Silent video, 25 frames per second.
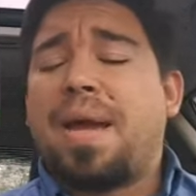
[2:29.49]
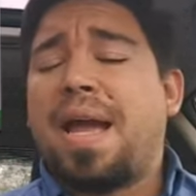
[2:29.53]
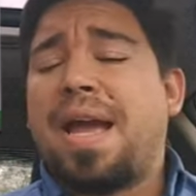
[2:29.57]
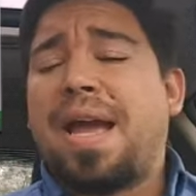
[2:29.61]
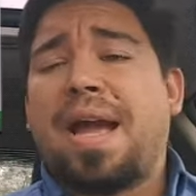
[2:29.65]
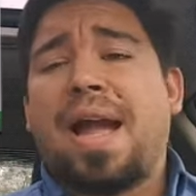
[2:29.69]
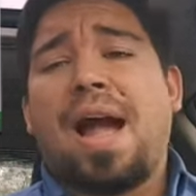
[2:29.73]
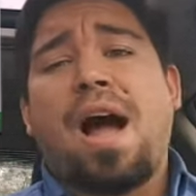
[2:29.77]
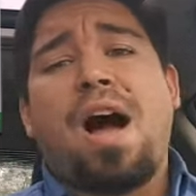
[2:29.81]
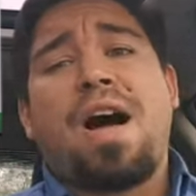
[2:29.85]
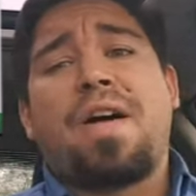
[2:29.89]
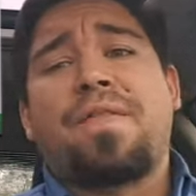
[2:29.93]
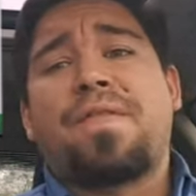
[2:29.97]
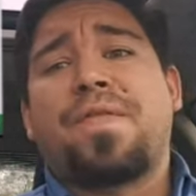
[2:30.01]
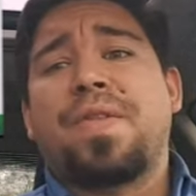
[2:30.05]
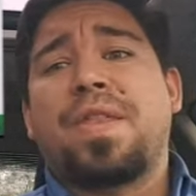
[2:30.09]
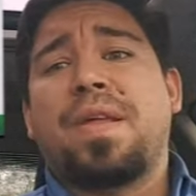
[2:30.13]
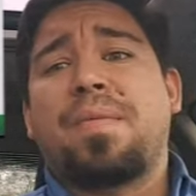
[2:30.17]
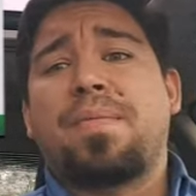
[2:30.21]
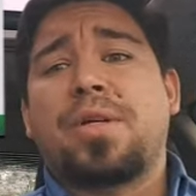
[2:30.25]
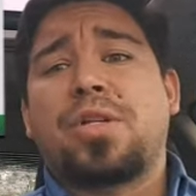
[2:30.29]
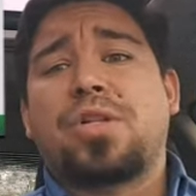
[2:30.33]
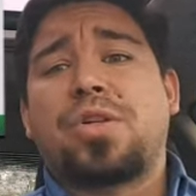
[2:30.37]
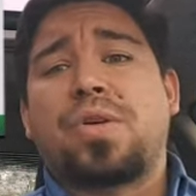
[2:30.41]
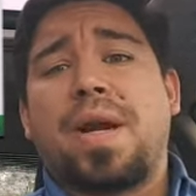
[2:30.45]
Hey, offer
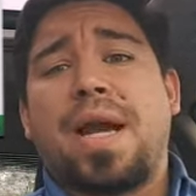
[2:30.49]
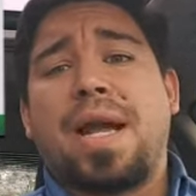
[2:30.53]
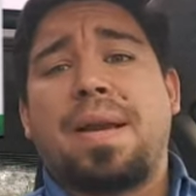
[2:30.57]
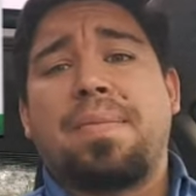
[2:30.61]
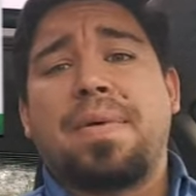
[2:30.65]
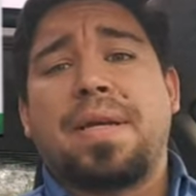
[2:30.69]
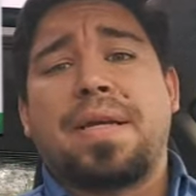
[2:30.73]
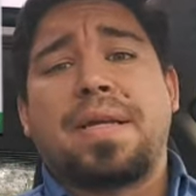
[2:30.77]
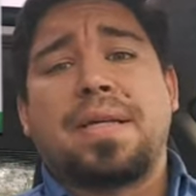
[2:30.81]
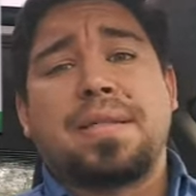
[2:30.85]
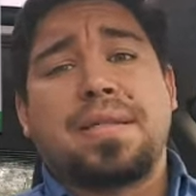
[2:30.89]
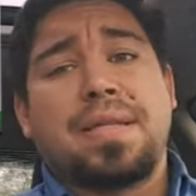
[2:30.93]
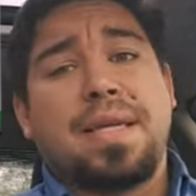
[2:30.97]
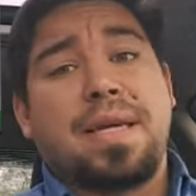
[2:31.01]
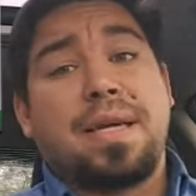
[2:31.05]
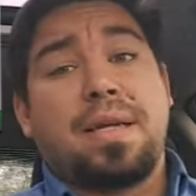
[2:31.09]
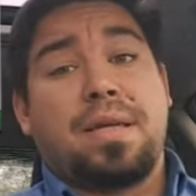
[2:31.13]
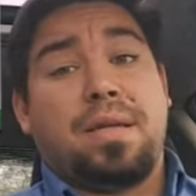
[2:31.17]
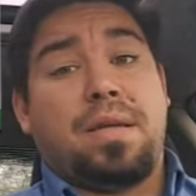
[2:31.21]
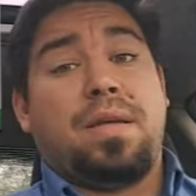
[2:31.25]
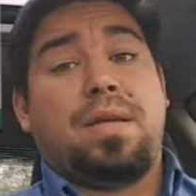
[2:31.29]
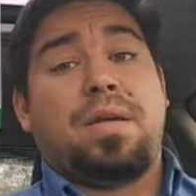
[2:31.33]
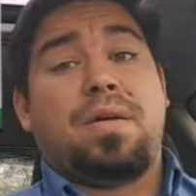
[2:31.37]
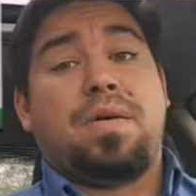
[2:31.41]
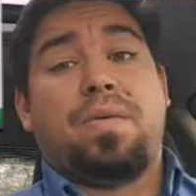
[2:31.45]
them a trade, because they
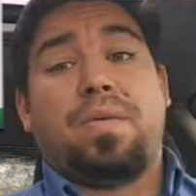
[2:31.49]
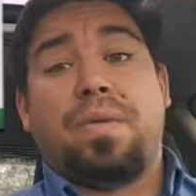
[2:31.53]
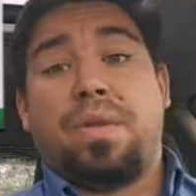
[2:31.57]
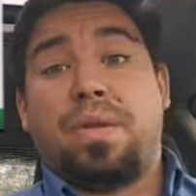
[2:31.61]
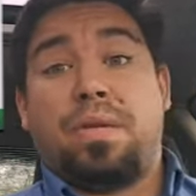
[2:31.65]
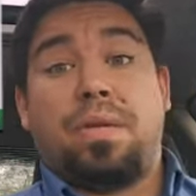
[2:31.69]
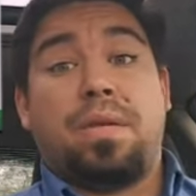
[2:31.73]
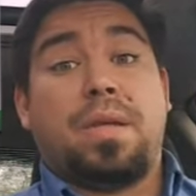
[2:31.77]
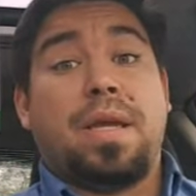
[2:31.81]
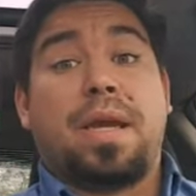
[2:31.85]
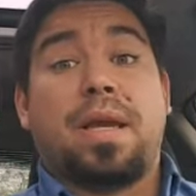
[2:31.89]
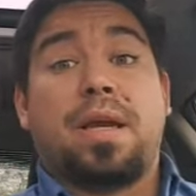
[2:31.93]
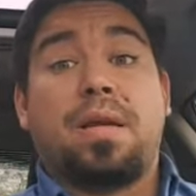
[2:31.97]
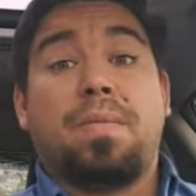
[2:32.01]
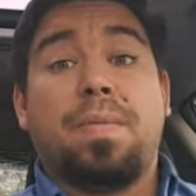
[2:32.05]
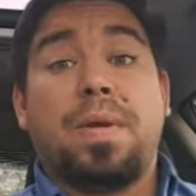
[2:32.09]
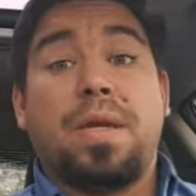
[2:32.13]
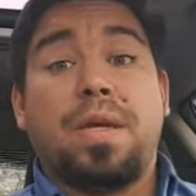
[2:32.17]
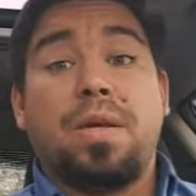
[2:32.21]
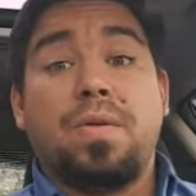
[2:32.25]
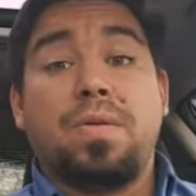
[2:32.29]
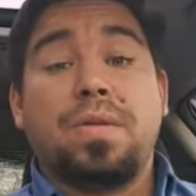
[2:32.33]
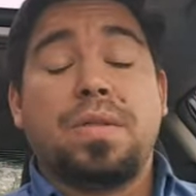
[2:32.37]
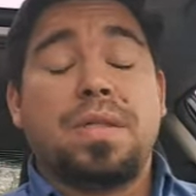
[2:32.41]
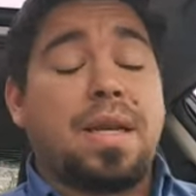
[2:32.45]
could be
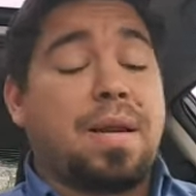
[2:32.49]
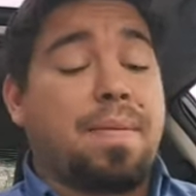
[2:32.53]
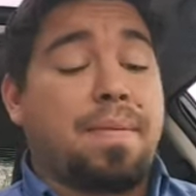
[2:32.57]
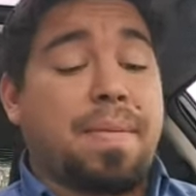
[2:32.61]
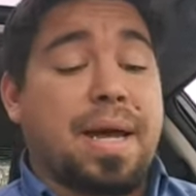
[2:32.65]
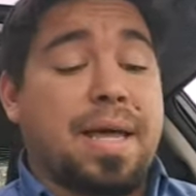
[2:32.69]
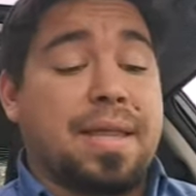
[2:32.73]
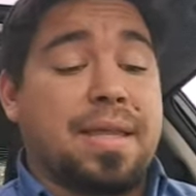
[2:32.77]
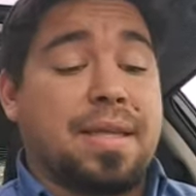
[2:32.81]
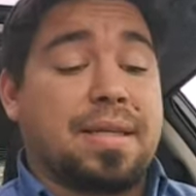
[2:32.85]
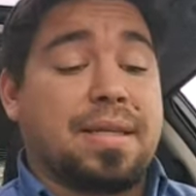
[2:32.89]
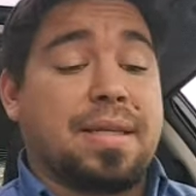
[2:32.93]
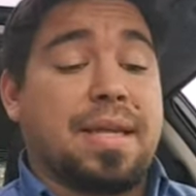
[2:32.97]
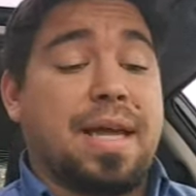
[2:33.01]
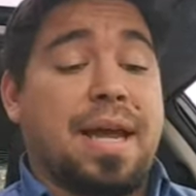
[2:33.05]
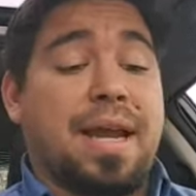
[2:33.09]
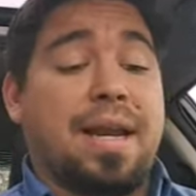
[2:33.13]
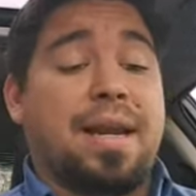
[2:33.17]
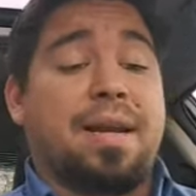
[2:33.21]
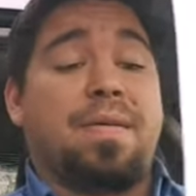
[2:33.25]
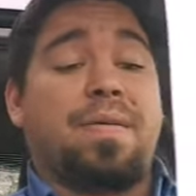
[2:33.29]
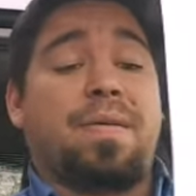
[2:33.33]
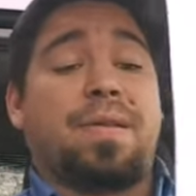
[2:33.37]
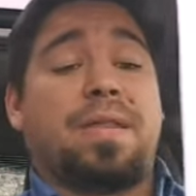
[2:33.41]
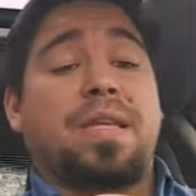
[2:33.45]
using it
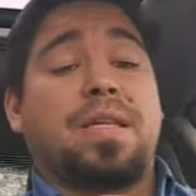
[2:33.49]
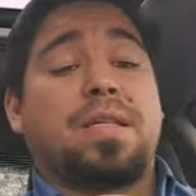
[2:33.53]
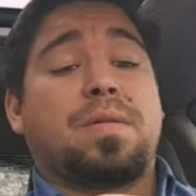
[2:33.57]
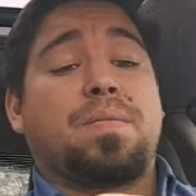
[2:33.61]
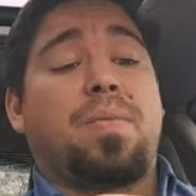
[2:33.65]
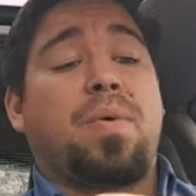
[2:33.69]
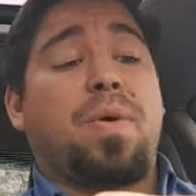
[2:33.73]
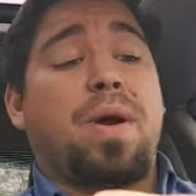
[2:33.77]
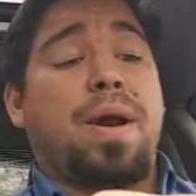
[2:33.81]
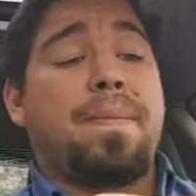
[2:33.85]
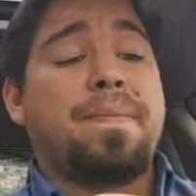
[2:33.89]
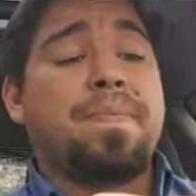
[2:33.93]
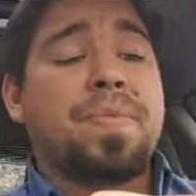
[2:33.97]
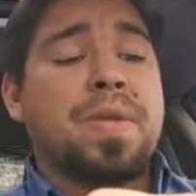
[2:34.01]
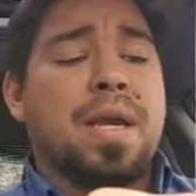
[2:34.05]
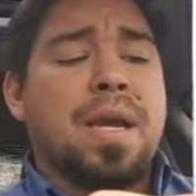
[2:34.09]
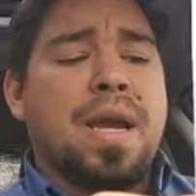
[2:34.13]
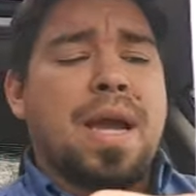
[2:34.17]
at this point.